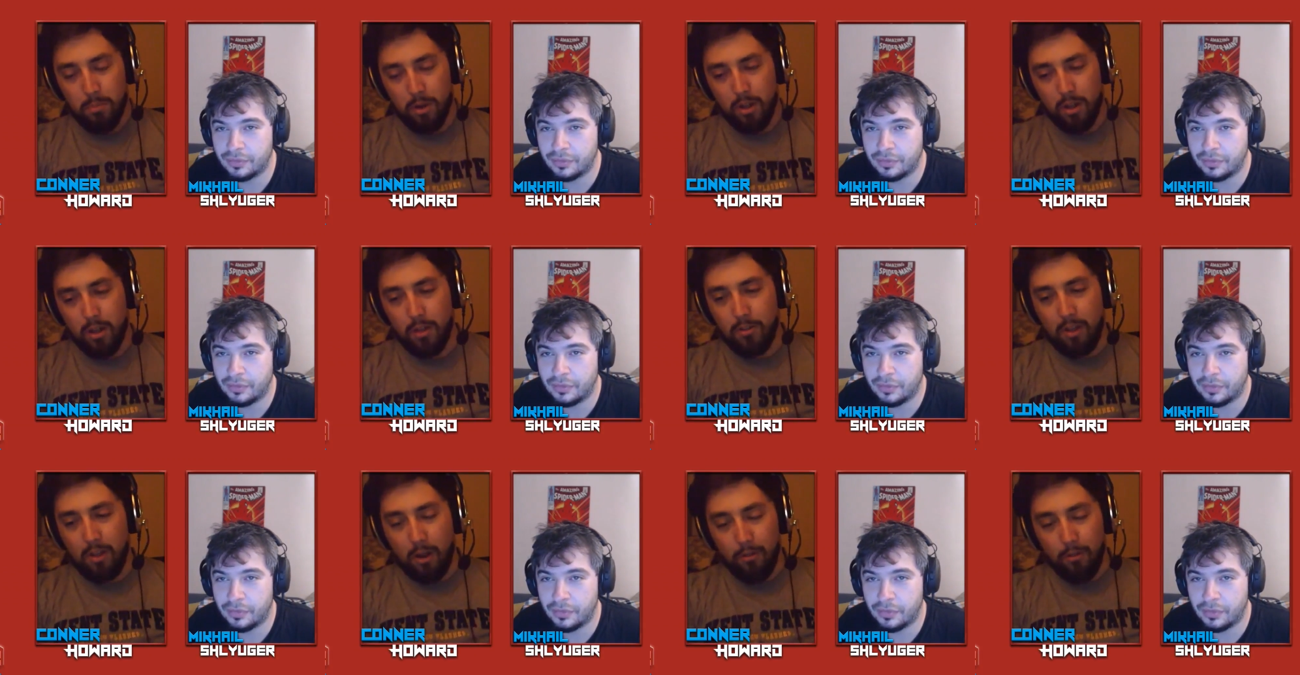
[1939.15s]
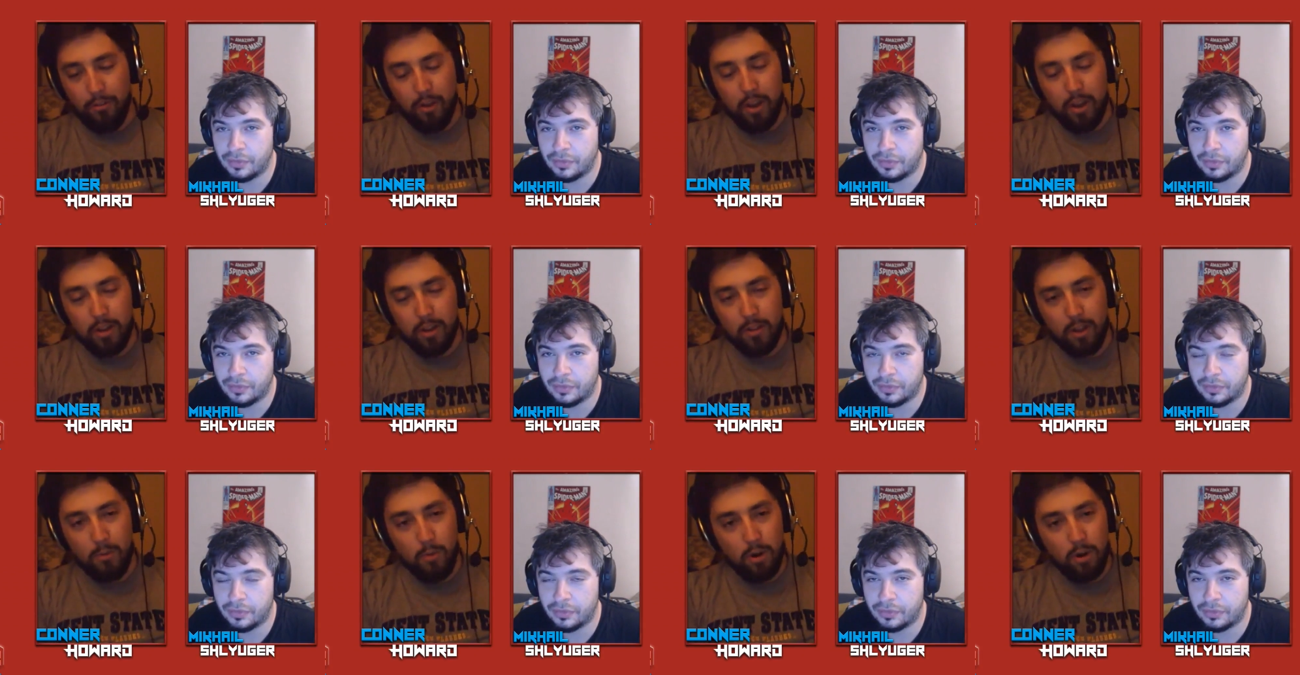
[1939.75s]
Speaker 1: but it sounds
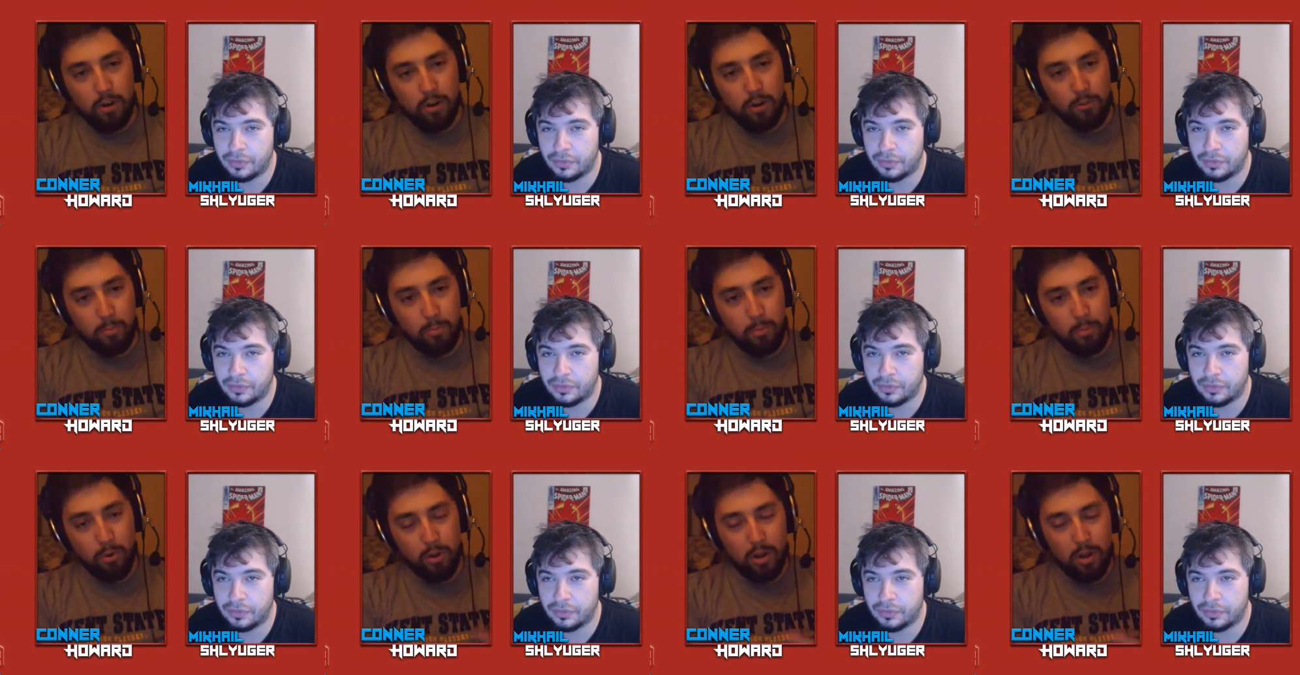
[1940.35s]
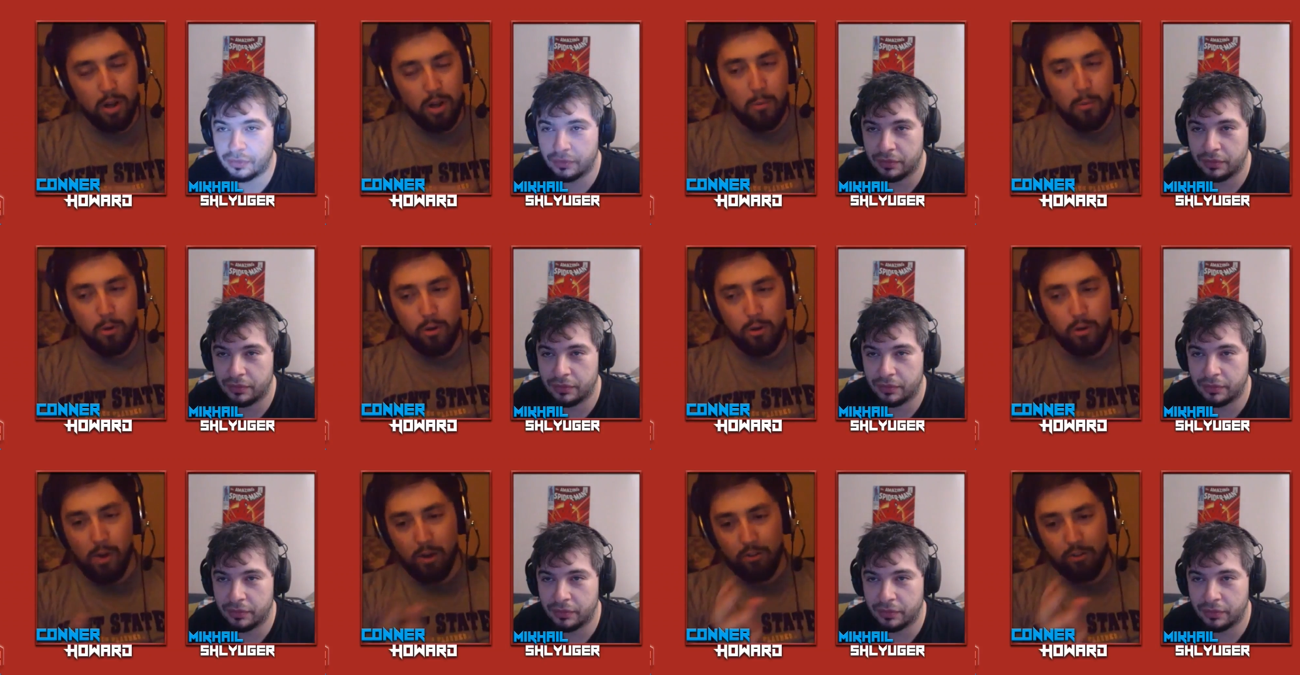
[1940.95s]
like they want to just put it in a
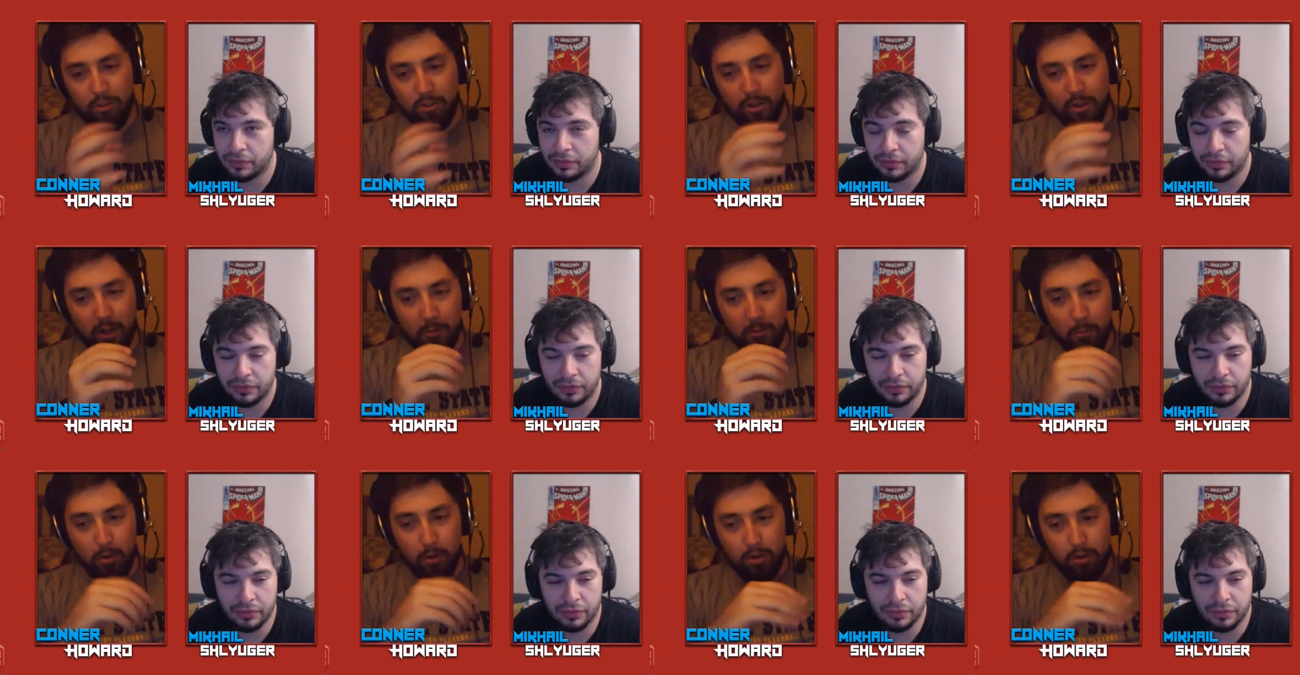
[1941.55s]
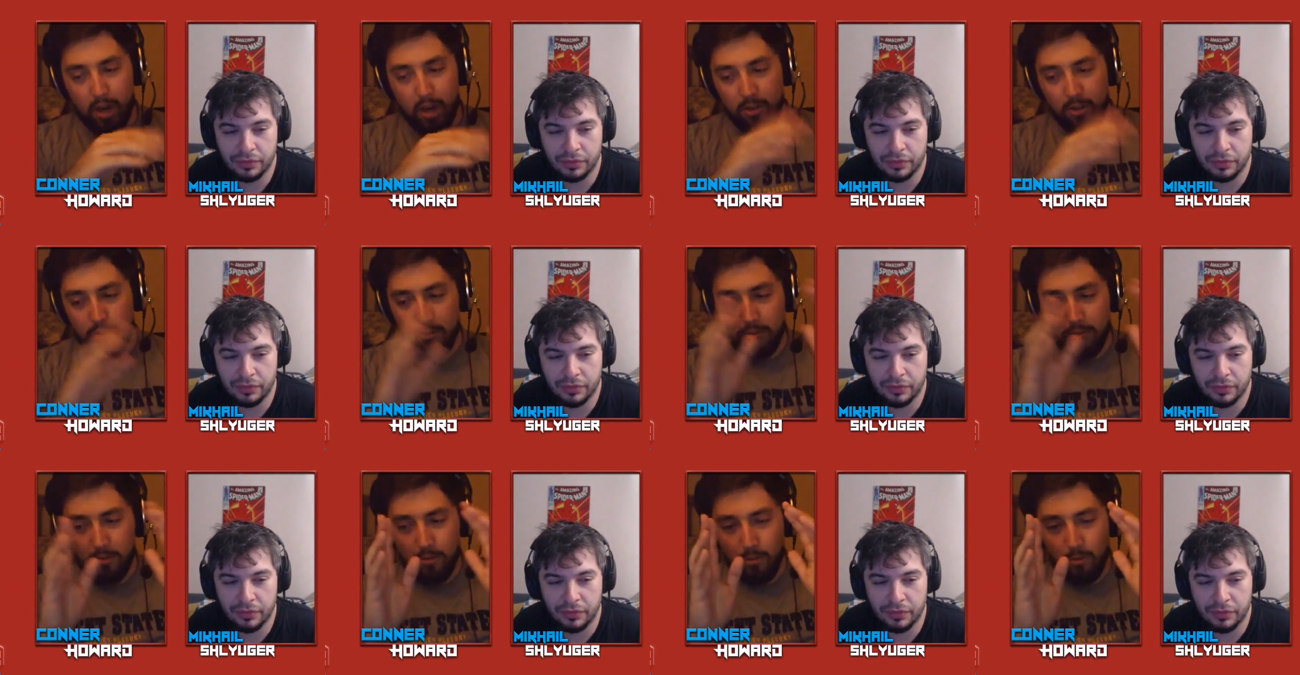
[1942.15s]
more direction like it's more
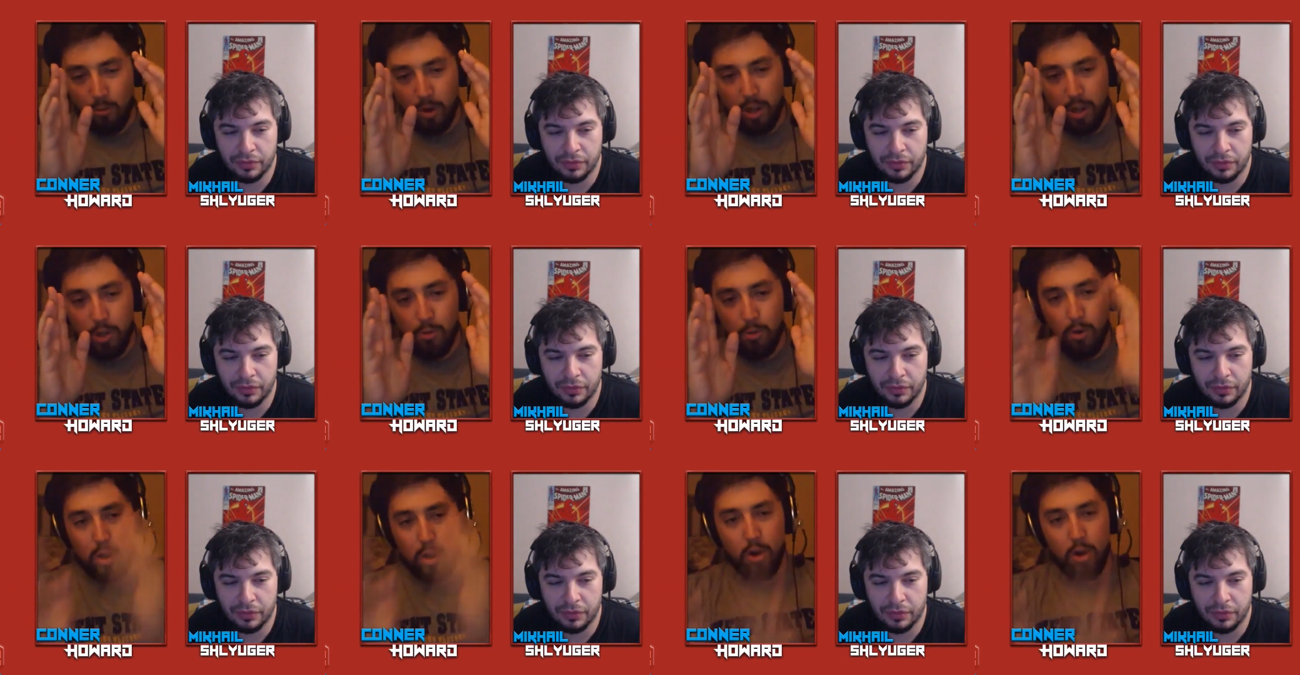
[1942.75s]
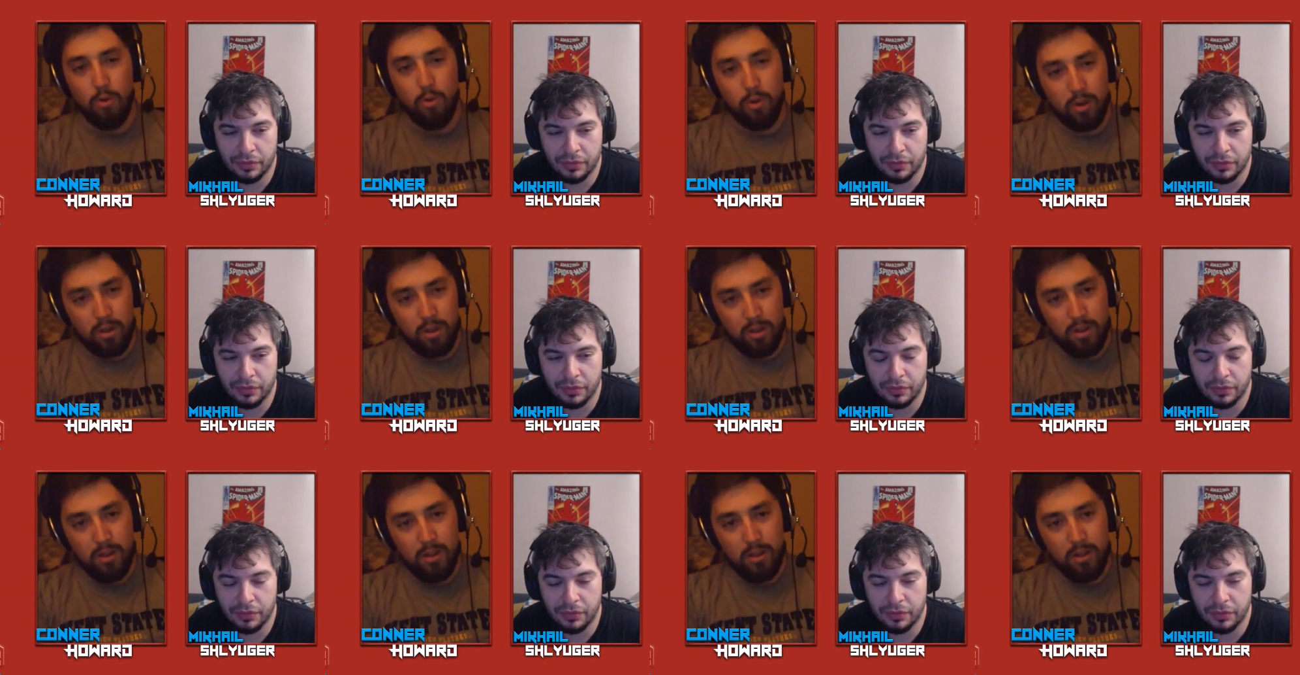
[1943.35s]
tailored to what you own